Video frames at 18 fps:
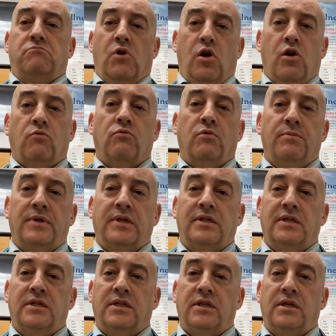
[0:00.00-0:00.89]

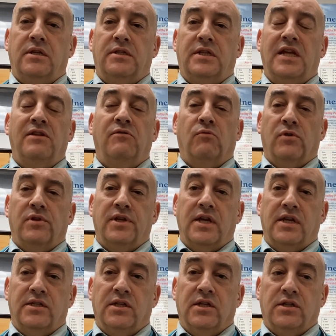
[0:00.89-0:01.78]
Heartworm didn't really
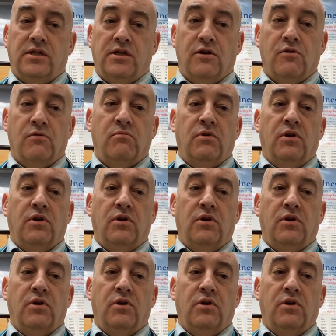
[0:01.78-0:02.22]
exist here.